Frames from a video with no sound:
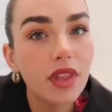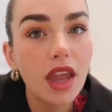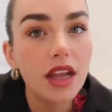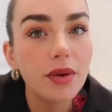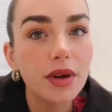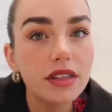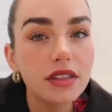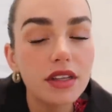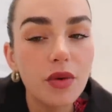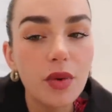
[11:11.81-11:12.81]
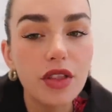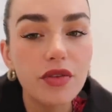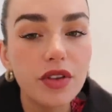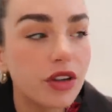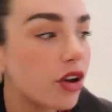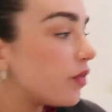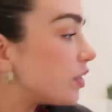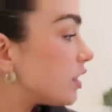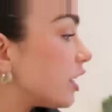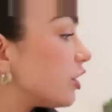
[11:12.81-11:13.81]
anyways, irrelevant
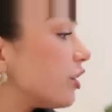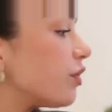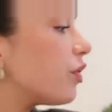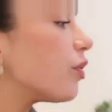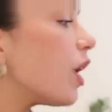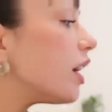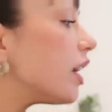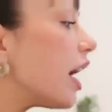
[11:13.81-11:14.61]
conversation for right